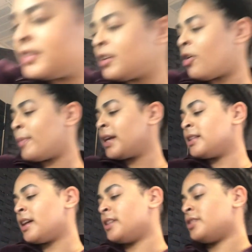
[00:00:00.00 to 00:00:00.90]
All my
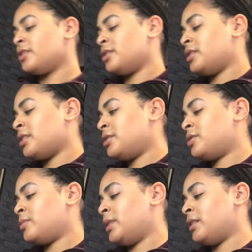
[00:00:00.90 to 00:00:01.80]
clients are such
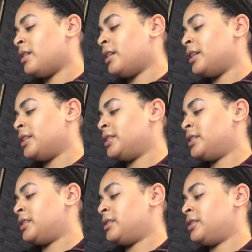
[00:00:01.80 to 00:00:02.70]

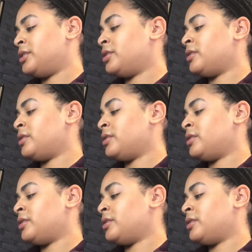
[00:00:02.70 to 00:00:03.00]
sweethearts. They're so